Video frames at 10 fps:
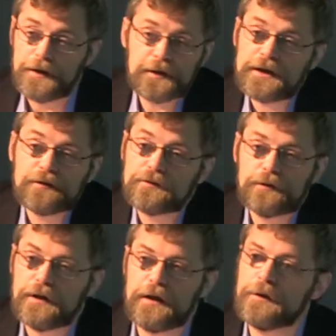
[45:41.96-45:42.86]

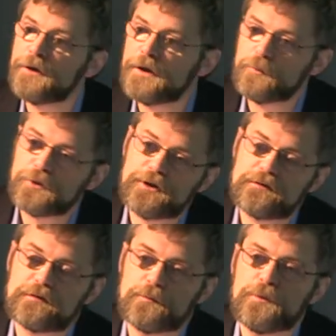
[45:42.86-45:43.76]
Rico learned
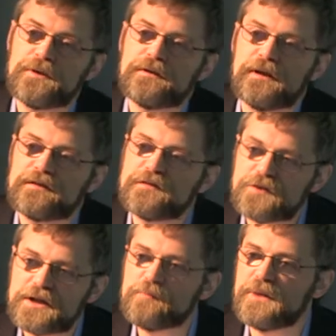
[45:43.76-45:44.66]
words with
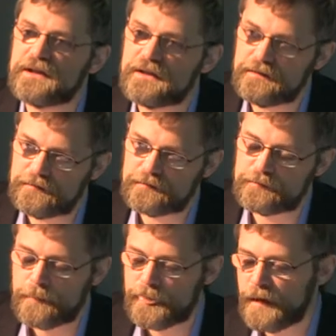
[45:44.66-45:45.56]
extreme
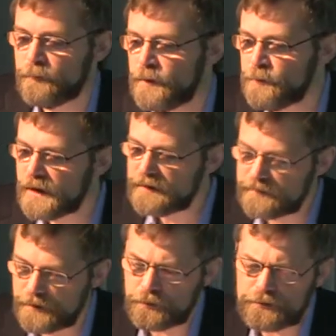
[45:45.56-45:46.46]
ease. And when we
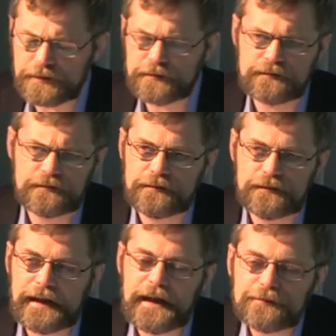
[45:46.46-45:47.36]
asked the owners,
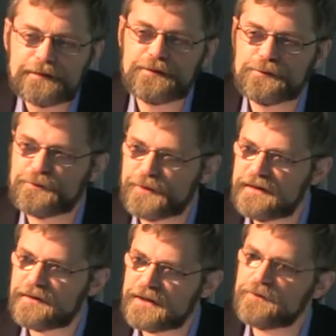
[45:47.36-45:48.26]
how did you
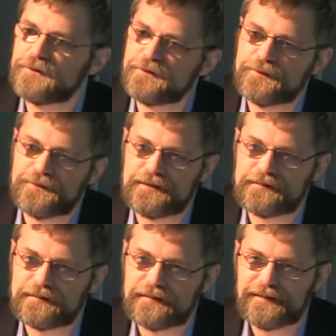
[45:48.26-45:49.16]
train Rico to do
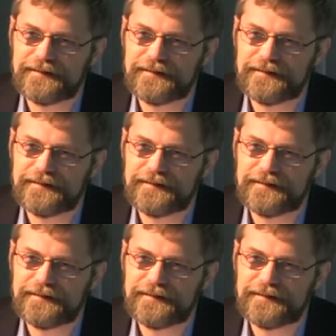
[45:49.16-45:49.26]
this?